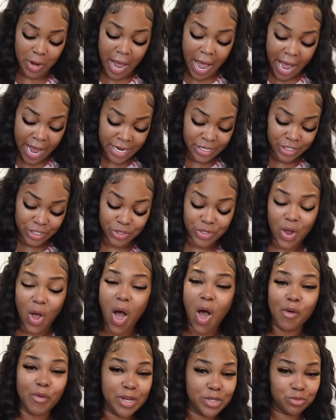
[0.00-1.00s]
I just
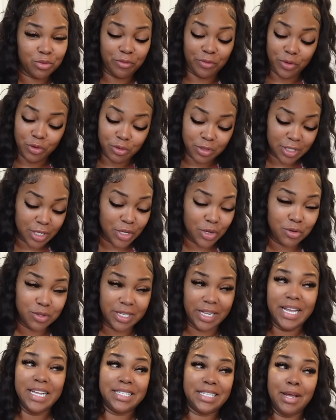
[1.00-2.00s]
always refuse to use
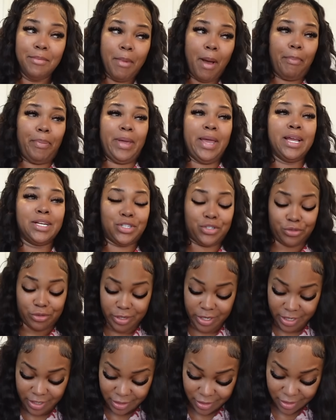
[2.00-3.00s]
it. It's in my pantry.